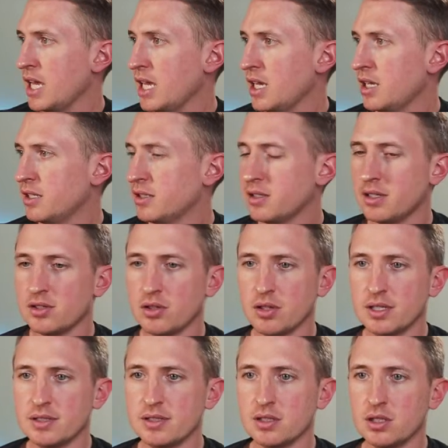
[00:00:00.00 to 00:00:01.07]
And so
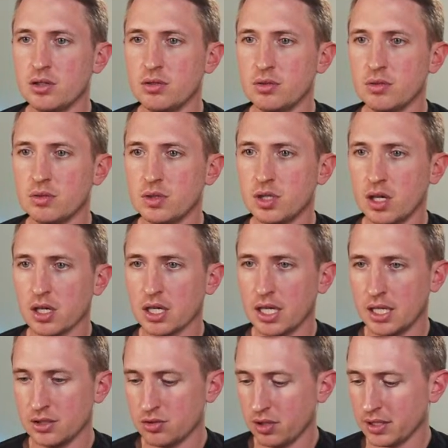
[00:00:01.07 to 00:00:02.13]
this is a new Dart
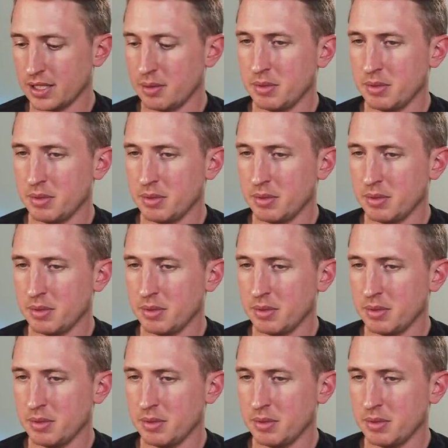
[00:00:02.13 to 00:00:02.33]
construct.